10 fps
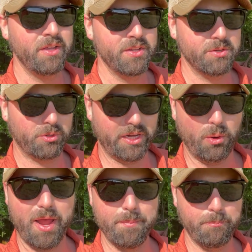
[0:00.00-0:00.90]
so we're gonna go
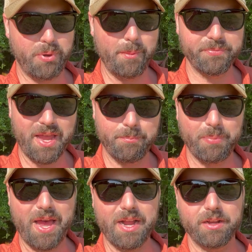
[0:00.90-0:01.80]
ahead and bump that
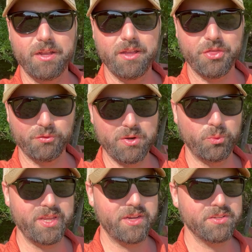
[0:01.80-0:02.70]
back 3
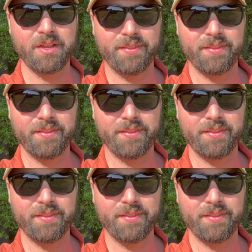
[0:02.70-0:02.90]
weeks.